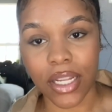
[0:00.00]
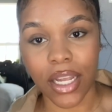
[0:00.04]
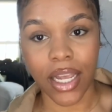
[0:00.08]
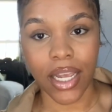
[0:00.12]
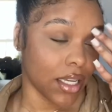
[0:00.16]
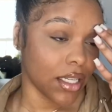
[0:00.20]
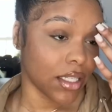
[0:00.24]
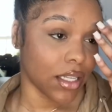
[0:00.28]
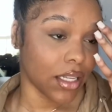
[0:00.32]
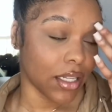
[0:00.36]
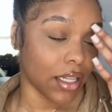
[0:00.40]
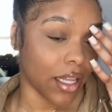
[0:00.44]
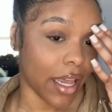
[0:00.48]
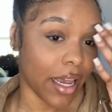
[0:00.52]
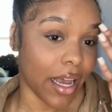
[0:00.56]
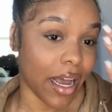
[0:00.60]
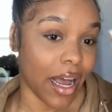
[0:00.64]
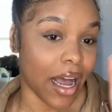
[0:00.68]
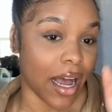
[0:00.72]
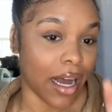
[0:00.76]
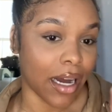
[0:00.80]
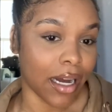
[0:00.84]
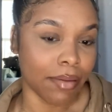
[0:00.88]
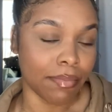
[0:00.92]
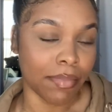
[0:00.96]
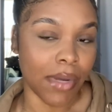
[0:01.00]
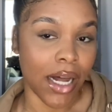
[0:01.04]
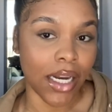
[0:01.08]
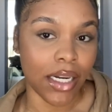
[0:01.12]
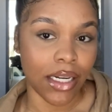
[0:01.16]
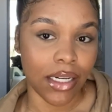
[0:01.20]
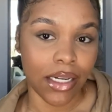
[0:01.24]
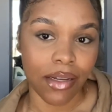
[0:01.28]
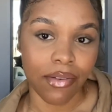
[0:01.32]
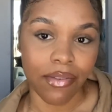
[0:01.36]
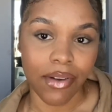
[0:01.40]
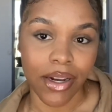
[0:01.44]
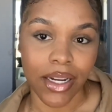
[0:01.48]
and these are like hot
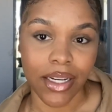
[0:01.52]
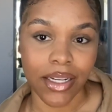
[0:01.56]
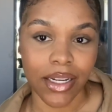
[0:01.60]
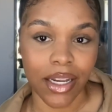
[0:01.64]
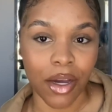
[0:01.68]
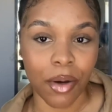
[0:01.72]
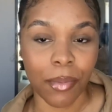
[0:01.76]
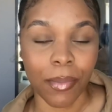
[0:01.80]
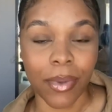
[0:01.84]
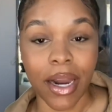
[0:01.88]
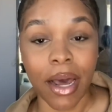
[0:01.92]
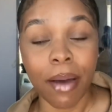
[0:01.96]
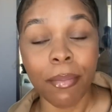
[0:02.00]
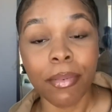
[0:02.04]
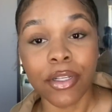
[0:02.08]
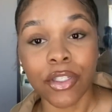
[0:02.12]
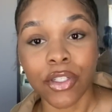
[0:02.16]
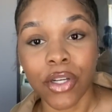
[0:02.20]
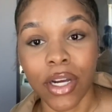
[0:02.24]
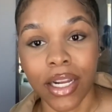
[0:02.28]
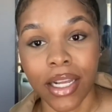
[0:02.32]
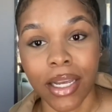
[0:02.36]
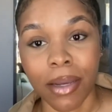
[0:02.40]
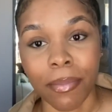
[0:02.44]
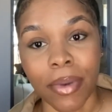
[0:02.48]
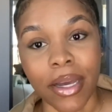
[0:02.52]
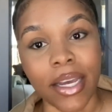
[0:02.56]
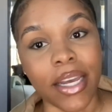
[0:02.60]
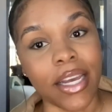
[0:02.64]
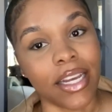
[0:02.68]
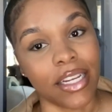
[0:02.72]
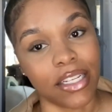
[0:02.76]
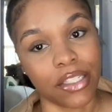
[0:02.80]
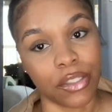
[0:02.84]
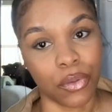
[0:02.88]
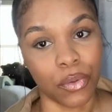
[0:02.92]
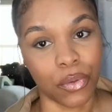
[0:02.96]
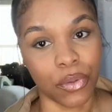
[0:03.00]
commodity right now, but I've been trying to get my
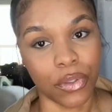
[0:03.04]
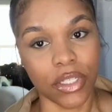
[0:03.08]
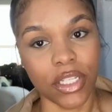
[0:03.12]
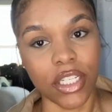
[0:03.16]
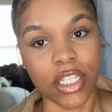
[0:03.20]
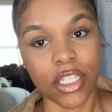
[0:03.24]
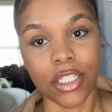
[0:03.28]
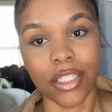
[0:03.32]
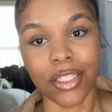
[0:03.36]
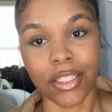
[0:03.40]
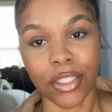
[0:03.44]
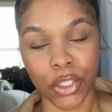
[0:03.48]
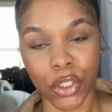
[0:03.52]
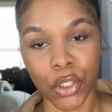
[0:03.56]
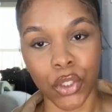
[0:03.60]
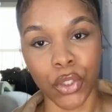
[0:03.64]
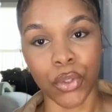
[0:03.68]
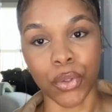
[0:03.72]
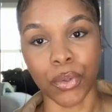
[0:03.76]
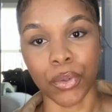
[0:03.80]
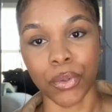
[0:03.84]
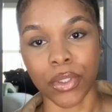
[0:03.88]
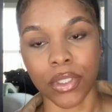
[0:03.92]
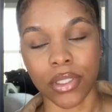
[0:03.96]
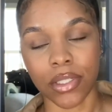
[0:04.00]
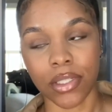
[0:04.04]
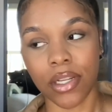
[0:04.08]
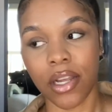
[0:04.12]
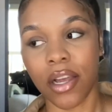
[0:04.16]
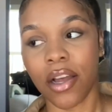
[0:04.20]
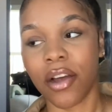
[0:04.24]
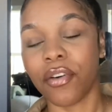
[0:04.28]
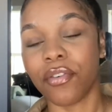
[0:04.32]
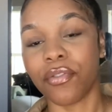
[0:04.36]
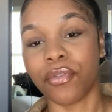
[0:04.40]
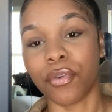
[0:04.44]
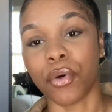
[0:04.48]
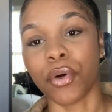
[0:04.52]
hands on these shoes
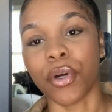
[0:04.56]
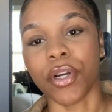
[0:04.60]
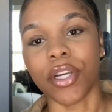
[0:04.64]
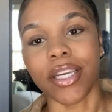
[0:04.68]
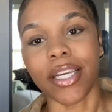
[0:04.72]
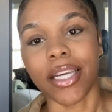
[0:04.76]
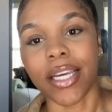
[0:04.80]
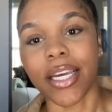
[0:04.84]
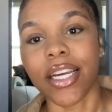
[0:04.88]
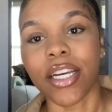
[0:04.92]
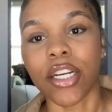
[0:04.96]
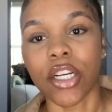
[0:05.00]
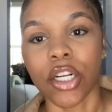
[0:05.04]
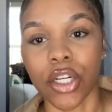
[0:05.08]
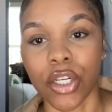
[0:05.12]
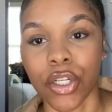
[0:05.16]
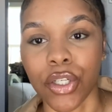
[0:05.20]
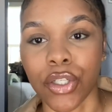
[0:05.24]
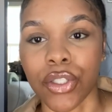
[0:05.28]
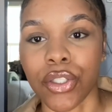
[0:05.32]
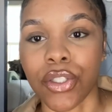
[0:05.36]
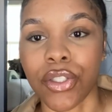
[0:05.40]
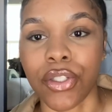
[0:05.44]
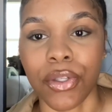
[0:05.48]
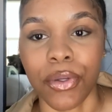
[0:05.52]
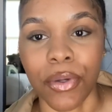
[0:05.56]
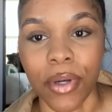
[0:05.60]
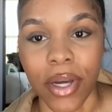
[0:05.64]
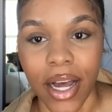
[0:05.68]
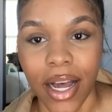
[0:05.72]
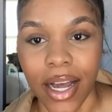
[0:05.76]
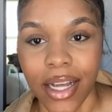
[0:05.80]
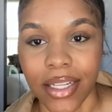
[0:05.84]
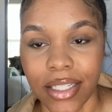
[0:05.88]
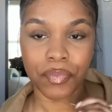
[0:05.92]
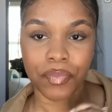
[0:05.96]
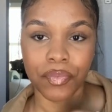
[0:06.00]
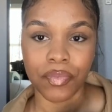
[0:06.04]
for years, you
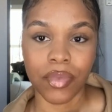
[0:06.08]
guys.